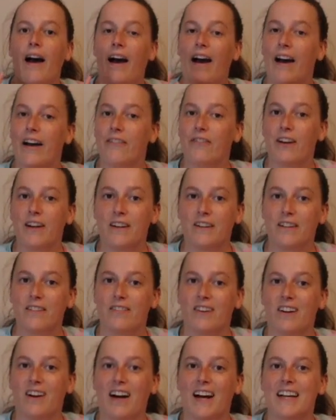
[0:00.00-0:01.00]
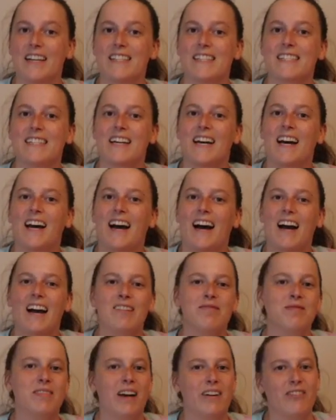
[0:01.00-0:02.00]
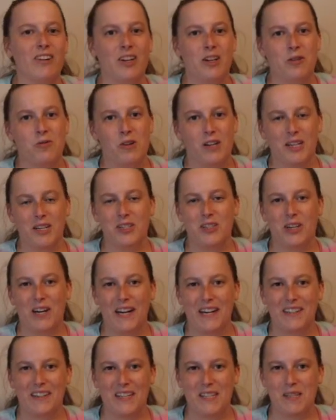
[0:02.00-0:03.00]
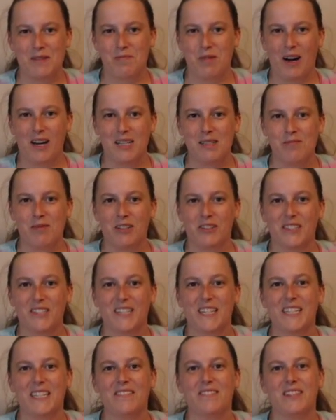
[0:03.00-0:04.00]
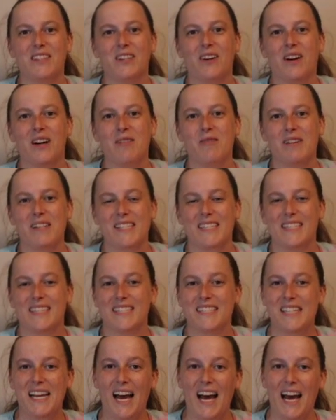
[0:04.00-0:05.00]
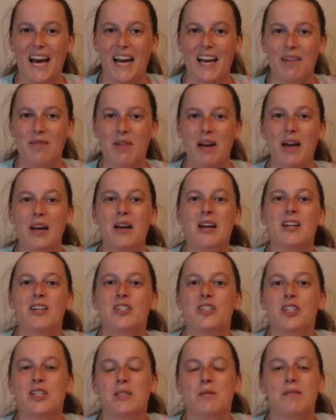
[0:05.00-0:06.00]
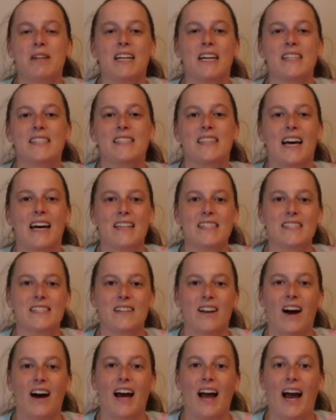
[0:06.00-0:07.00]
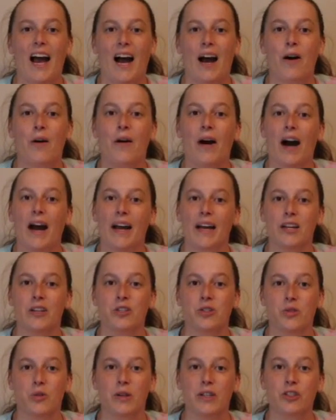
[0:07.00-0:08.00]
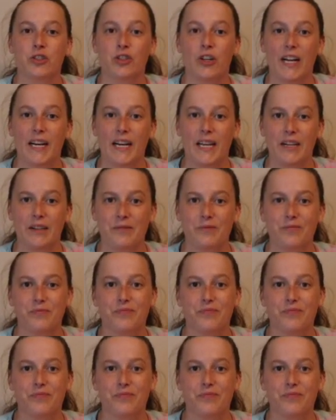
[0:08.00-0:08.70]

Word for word: I finally realized I'm never going to want to train like a bodybuilder, even though I was at the time, just because that's not how I enjoy training.